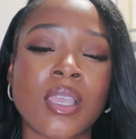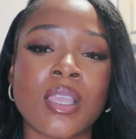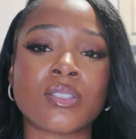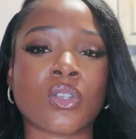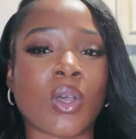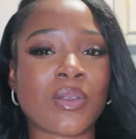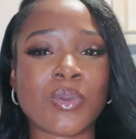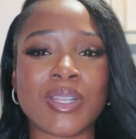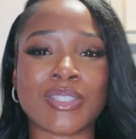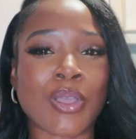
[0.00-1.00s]
so I don't
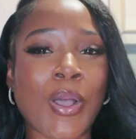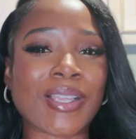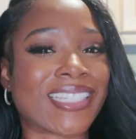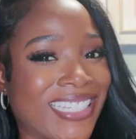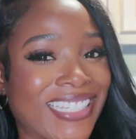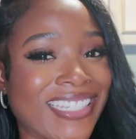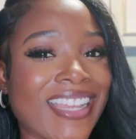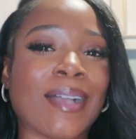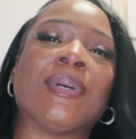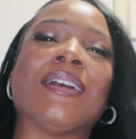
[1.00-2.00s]
want to talk
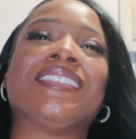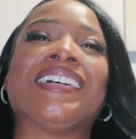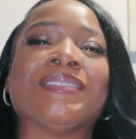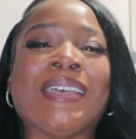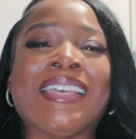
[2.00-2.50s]
about them